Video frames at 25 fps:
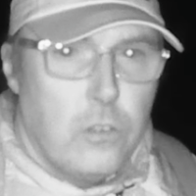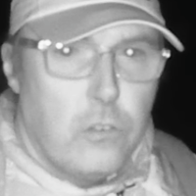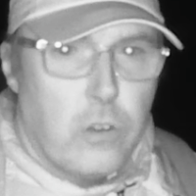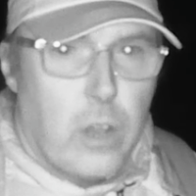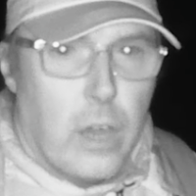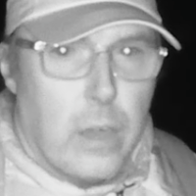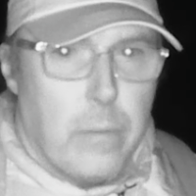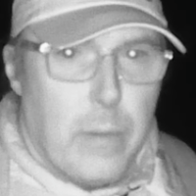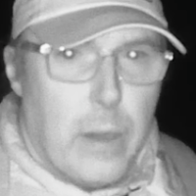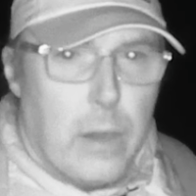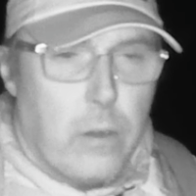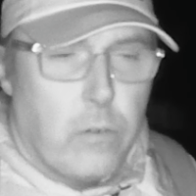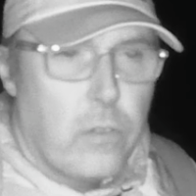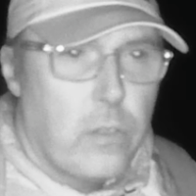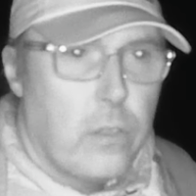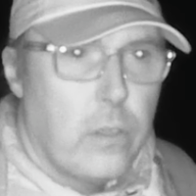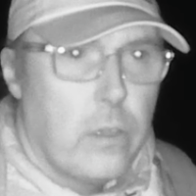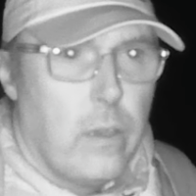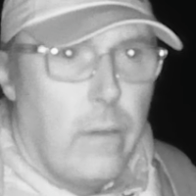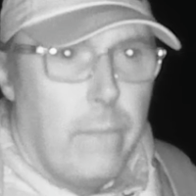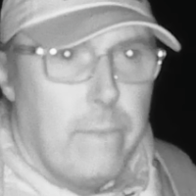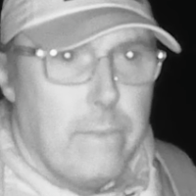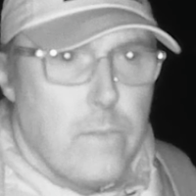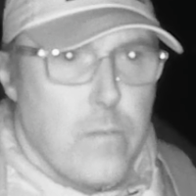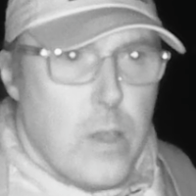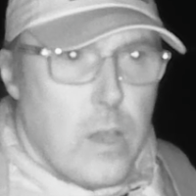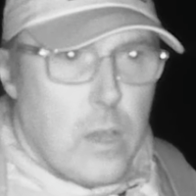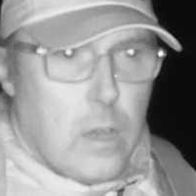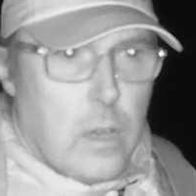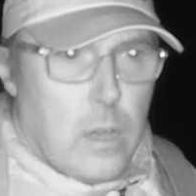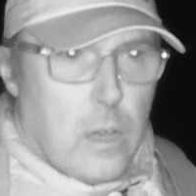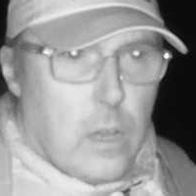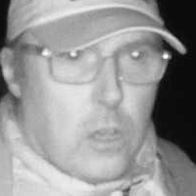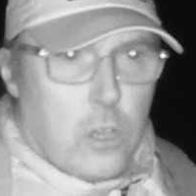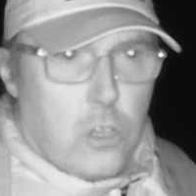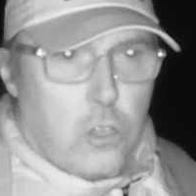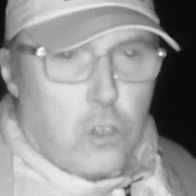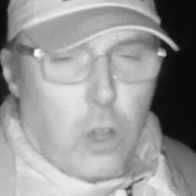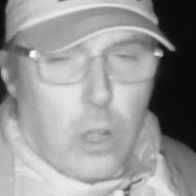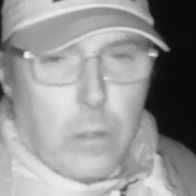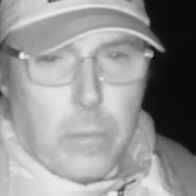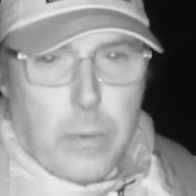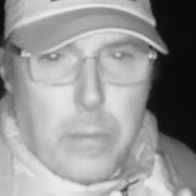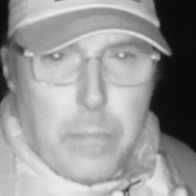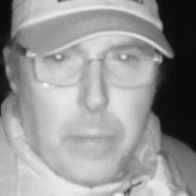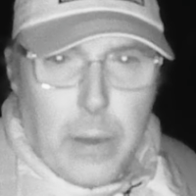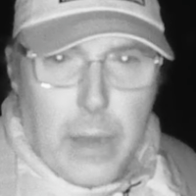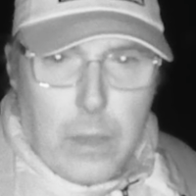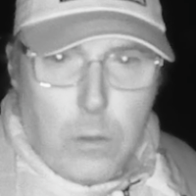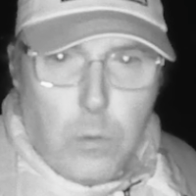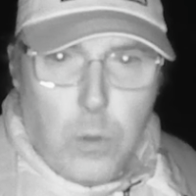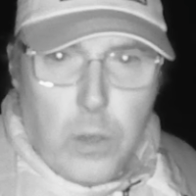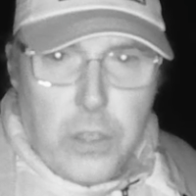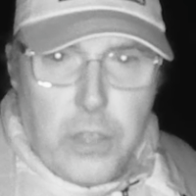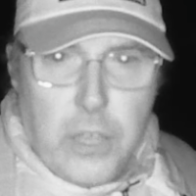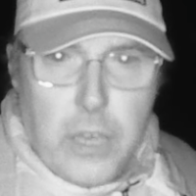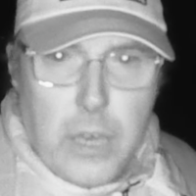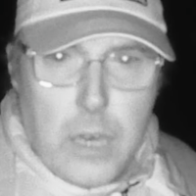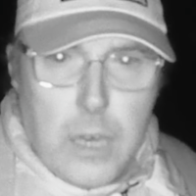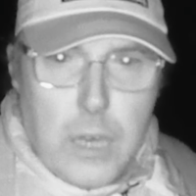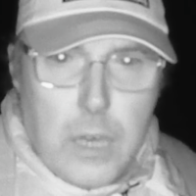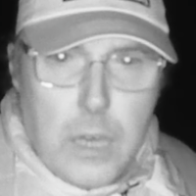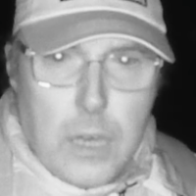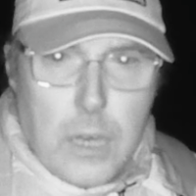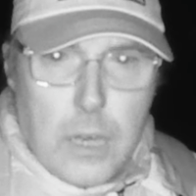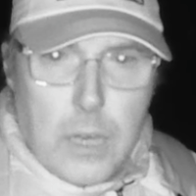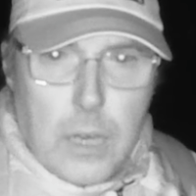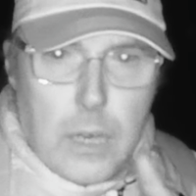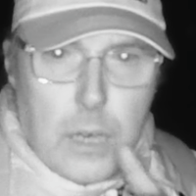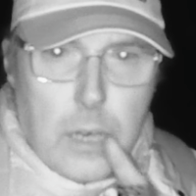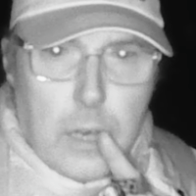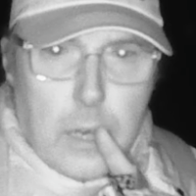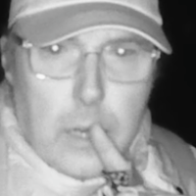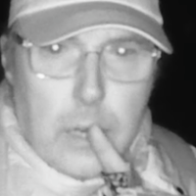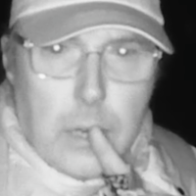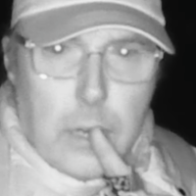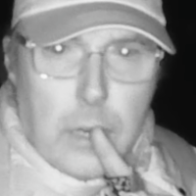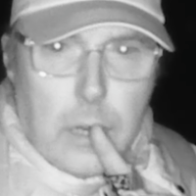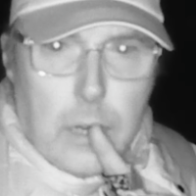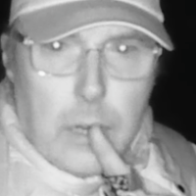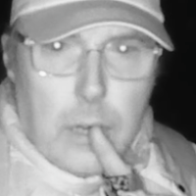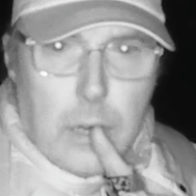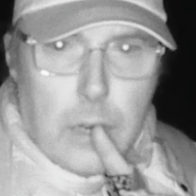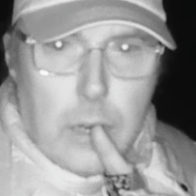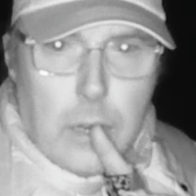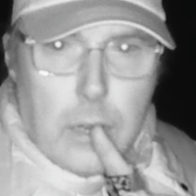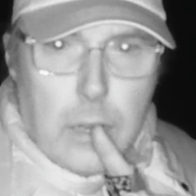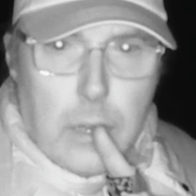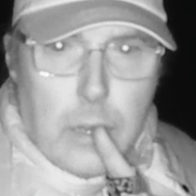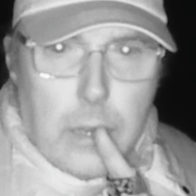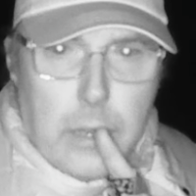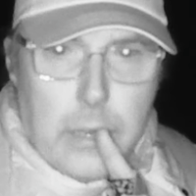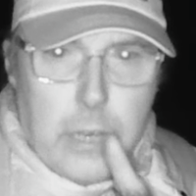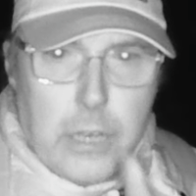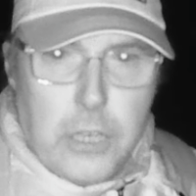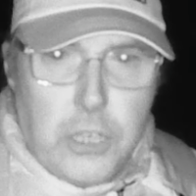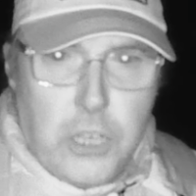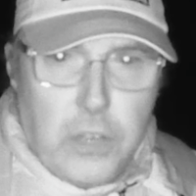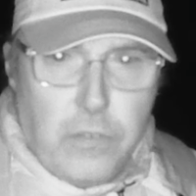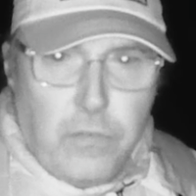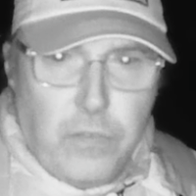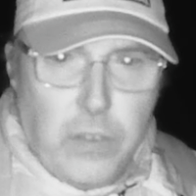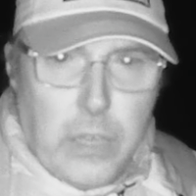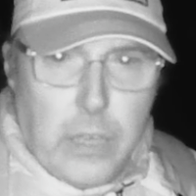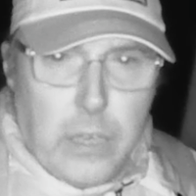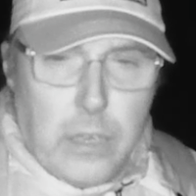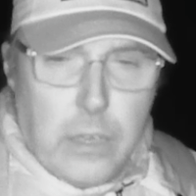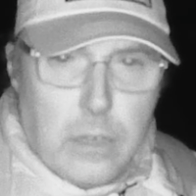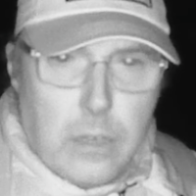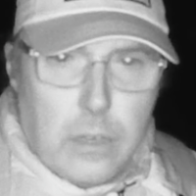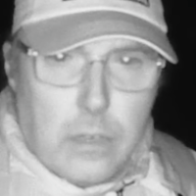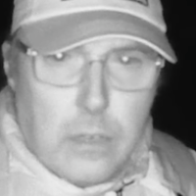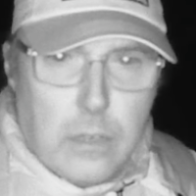dry mouth. So I'll be back with you in a jiffy.